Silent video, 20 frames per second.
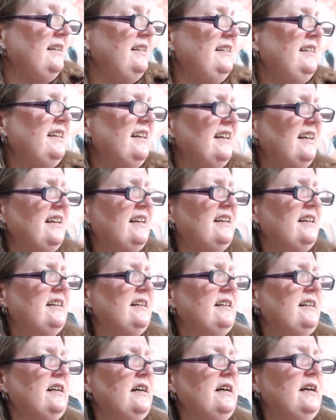
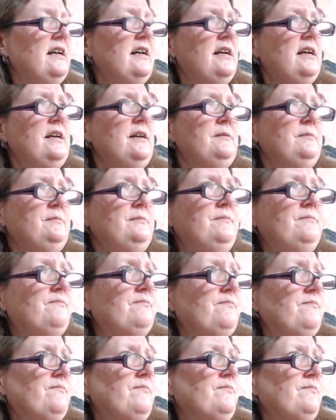Yeah,
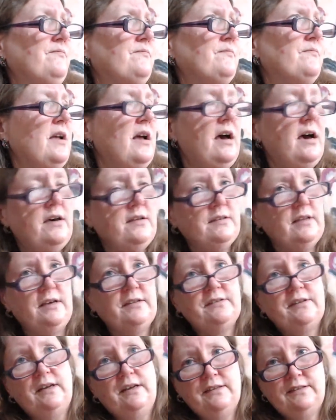
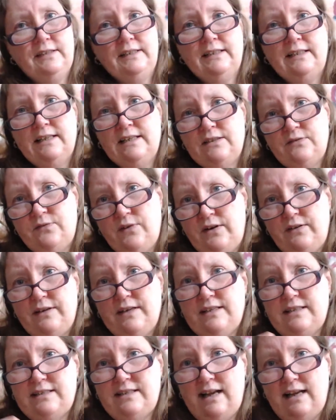I think he's
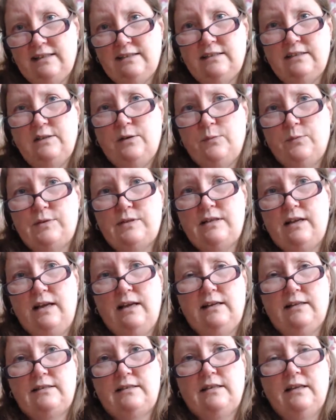very sad and
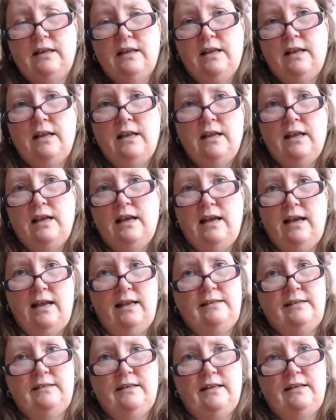upset,
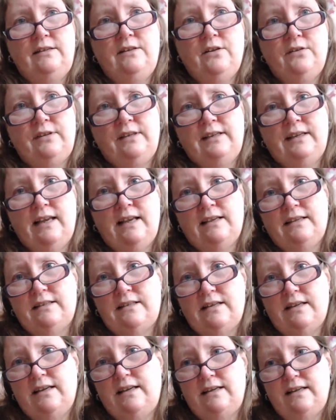and nothing
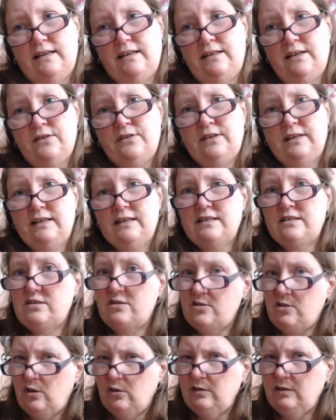is
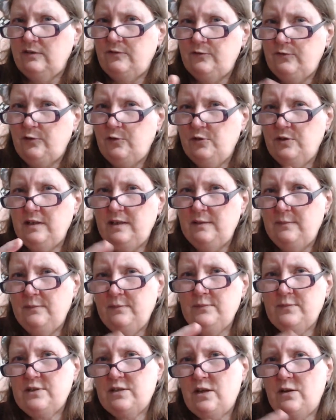solid for
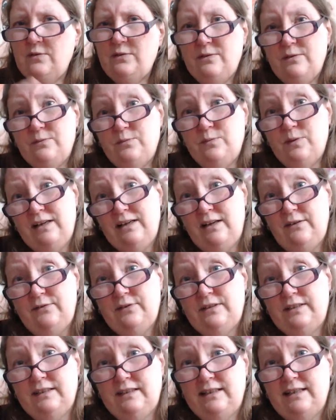him. So while
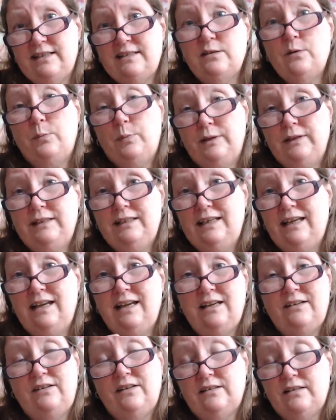everything is up in the
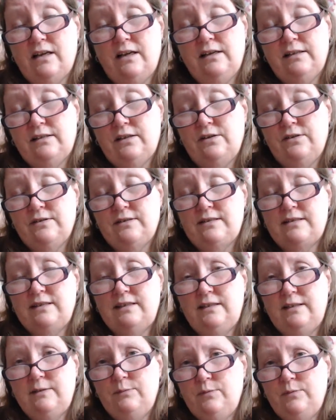air, I can't
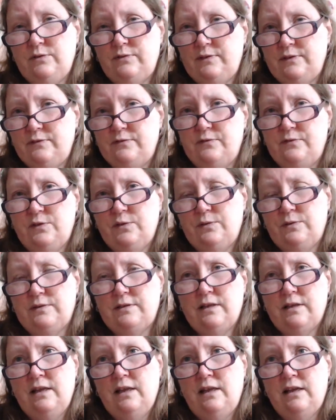see him moving
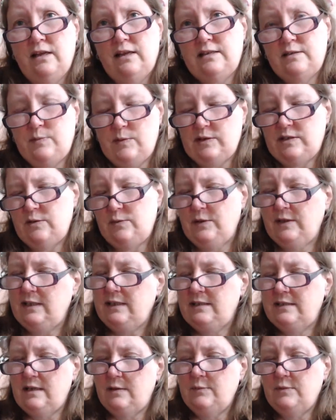forward, especially when
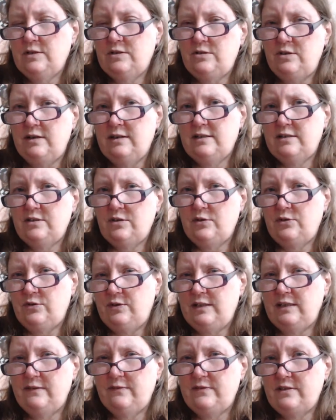he demonstrates the
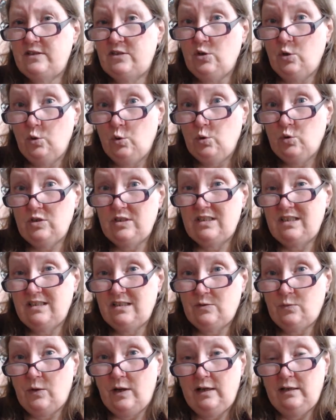Three of Swords
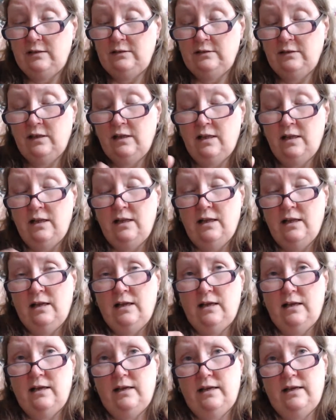as well.
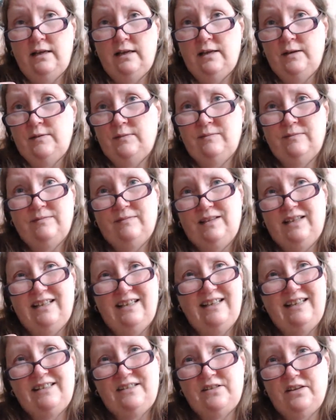
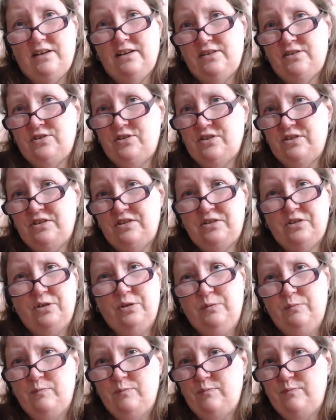It's just
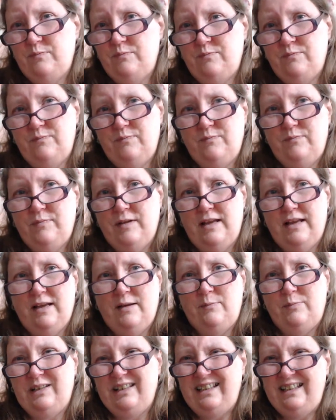too
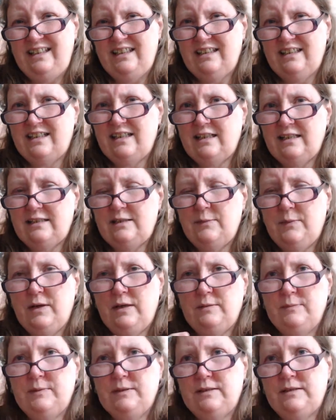bleak at the
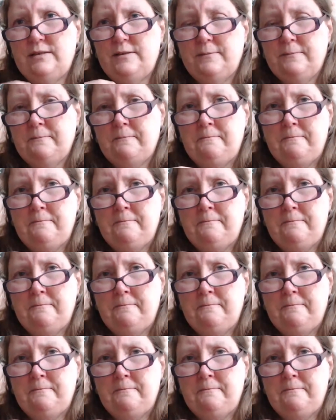moment.